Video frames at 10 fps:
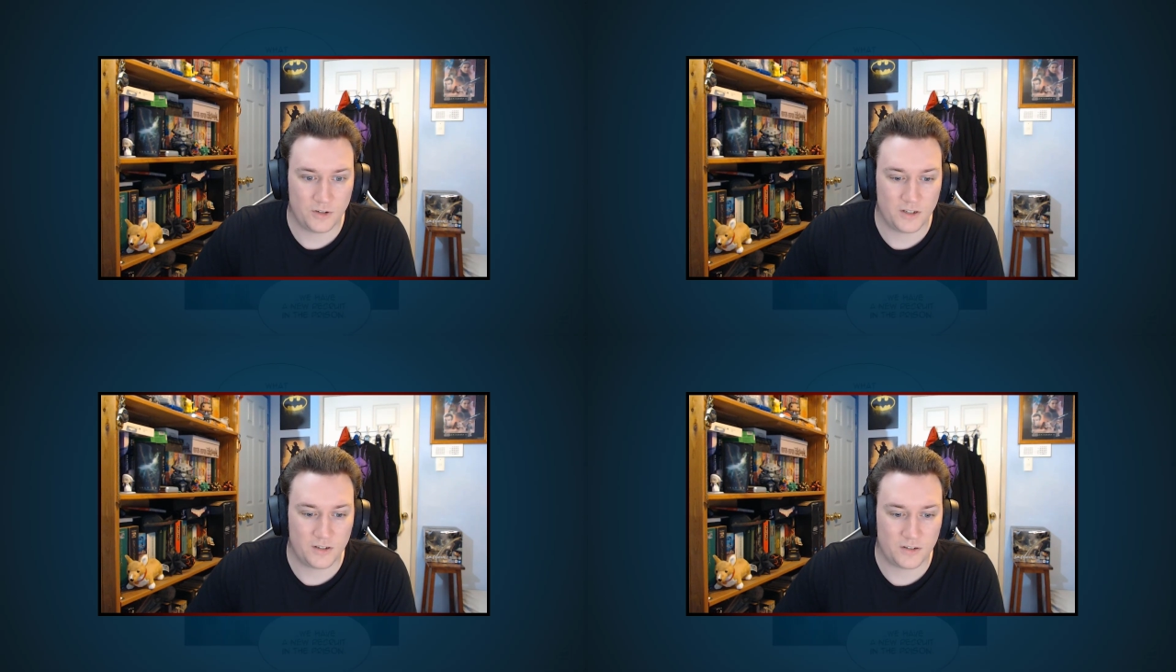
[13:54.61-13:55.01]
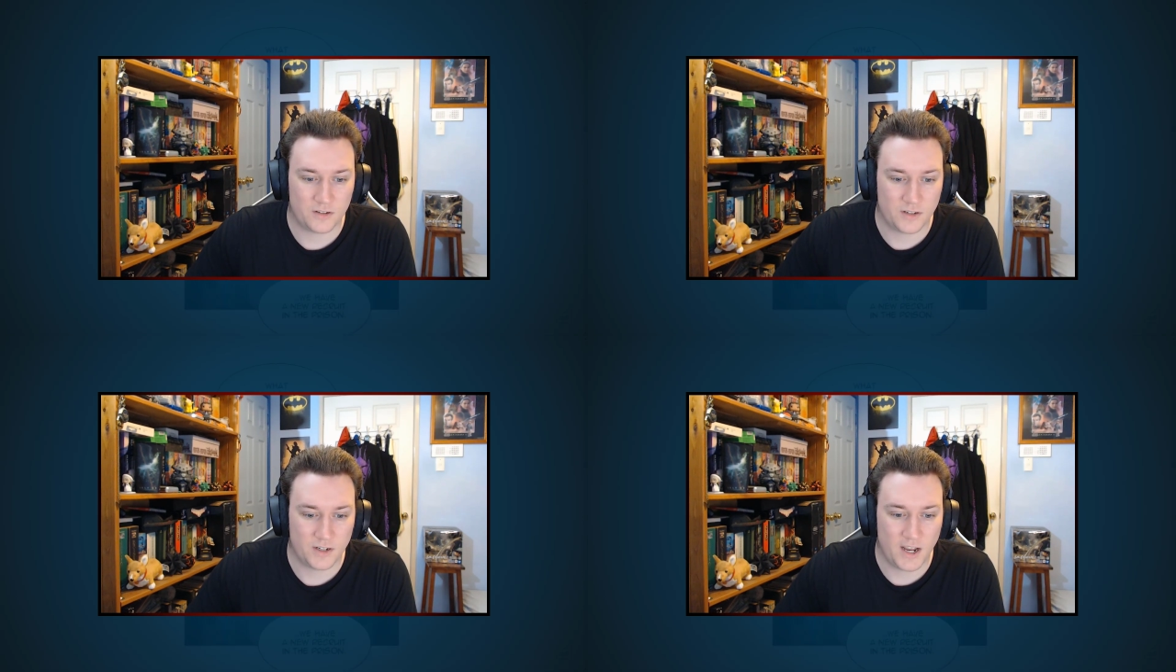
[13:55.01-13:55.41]
is
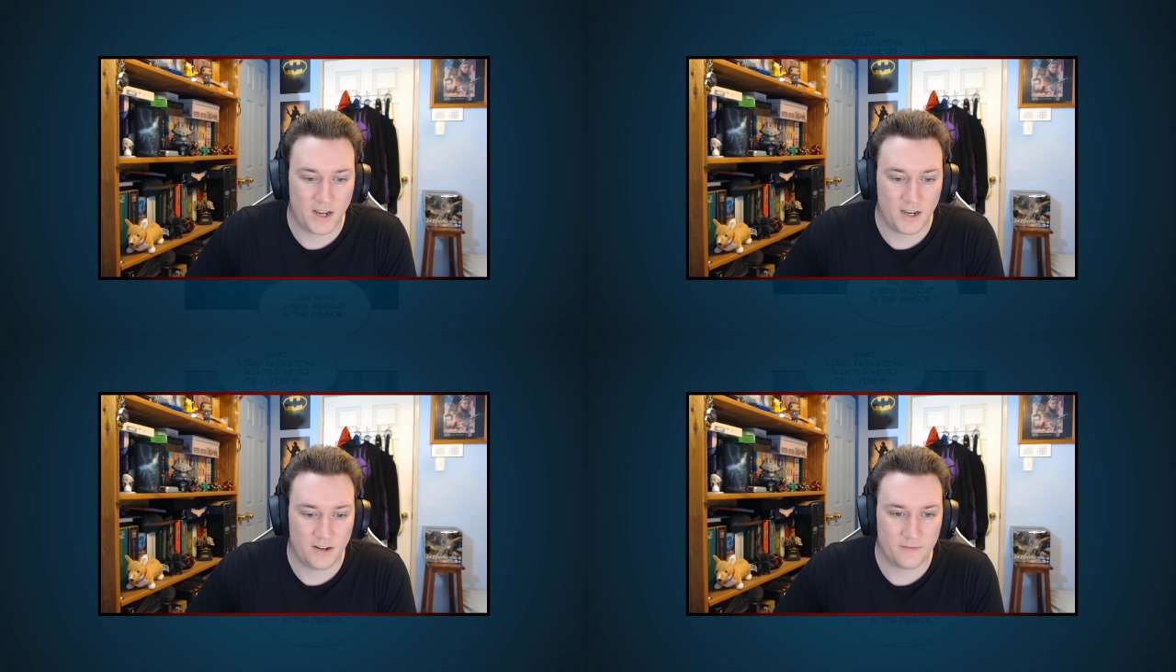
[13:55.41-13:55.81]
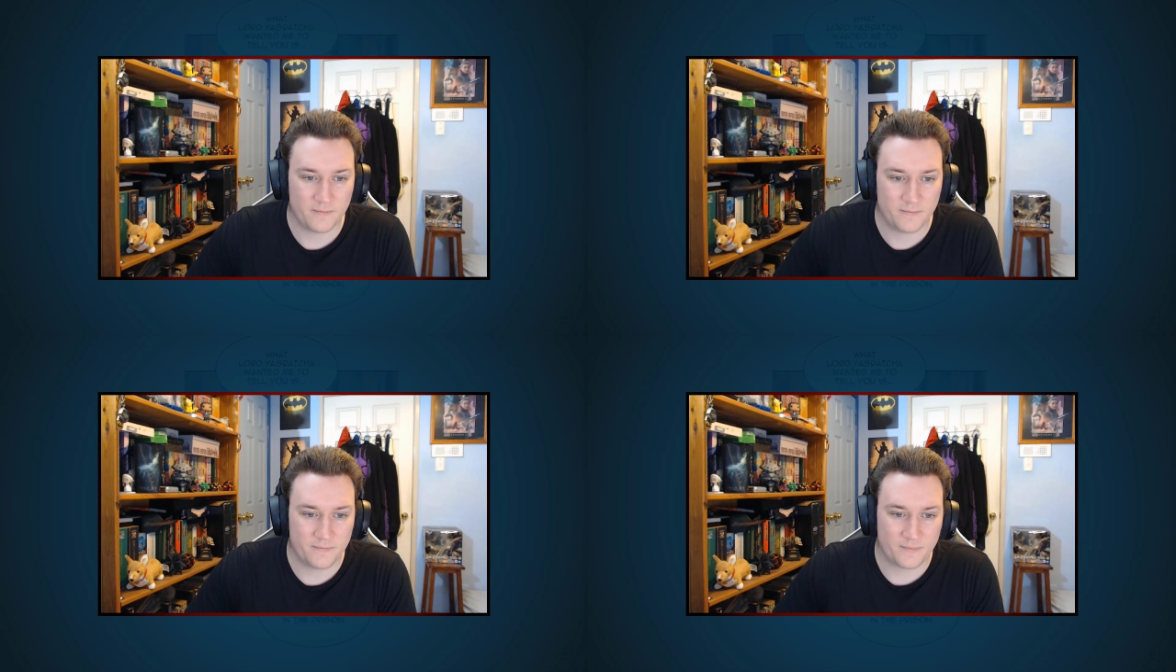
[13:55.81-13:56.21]
today
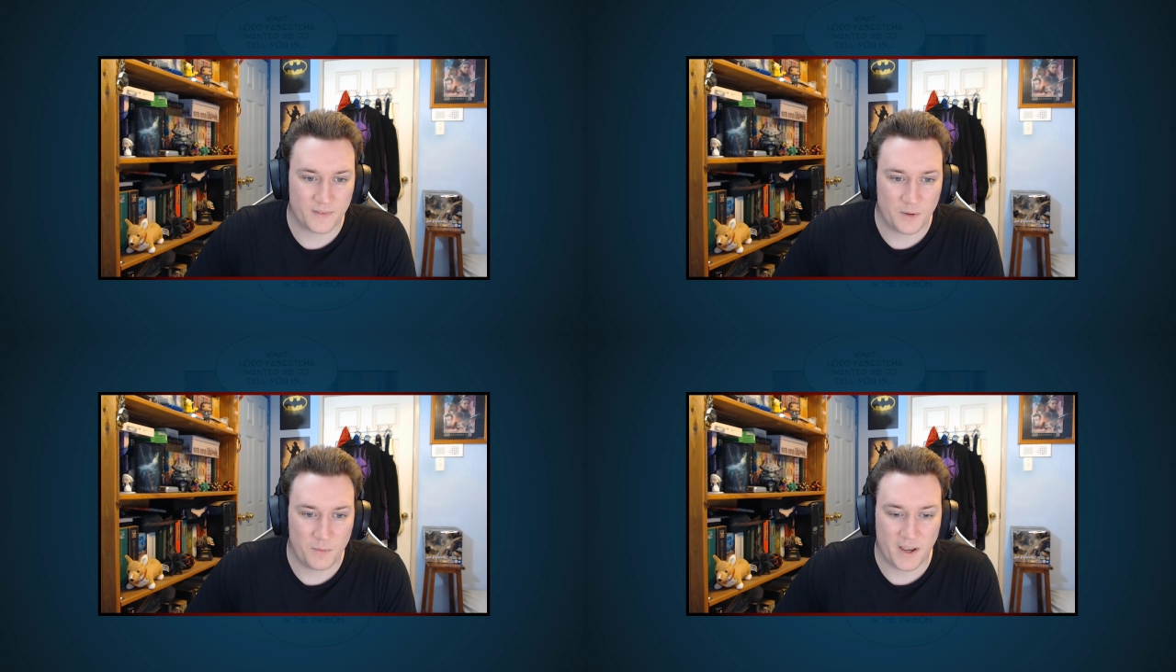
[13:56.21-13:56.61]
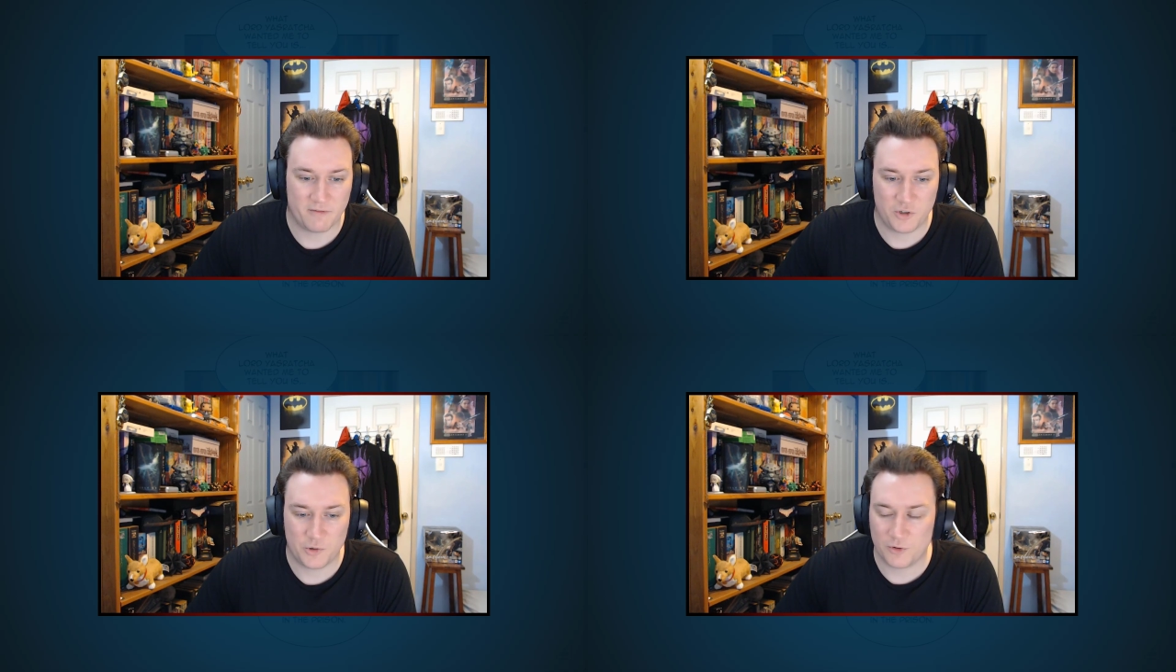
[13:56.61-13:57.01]
we have a
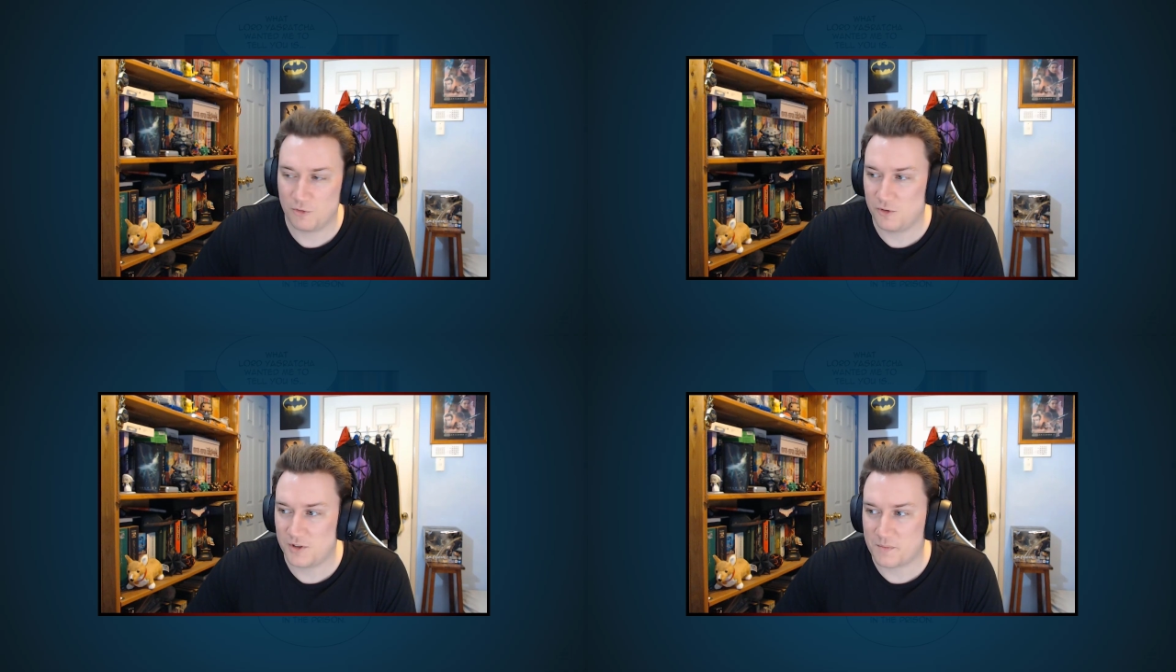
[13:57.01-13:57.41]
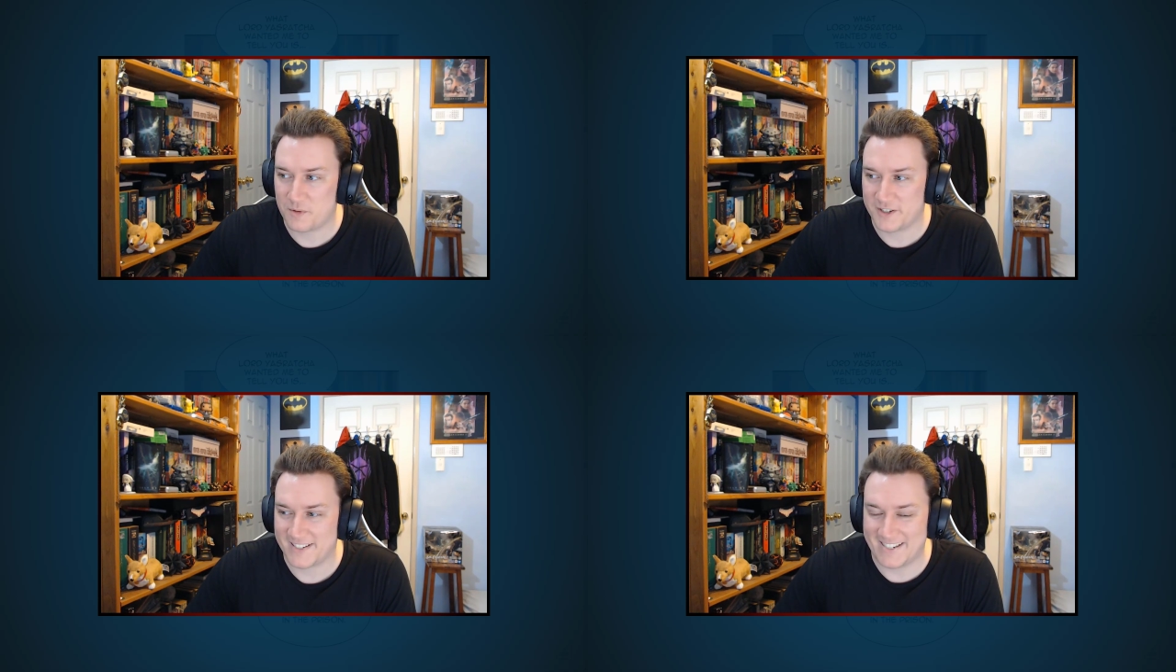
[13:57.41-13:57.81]
new recruit in the
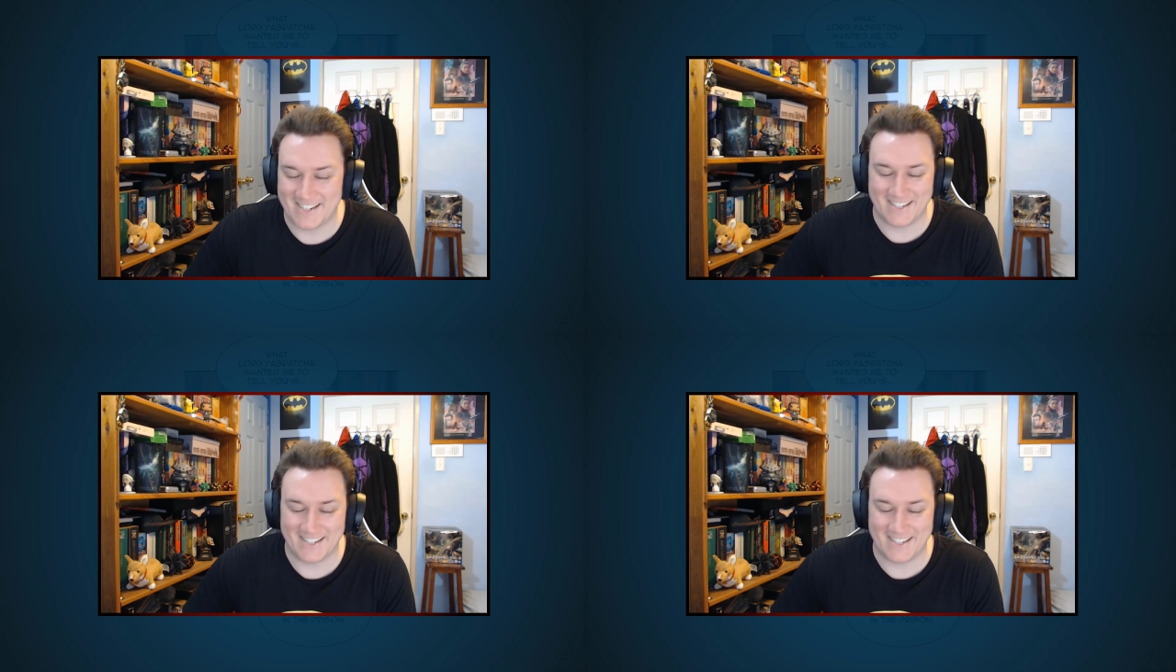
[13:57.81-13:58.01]
prison.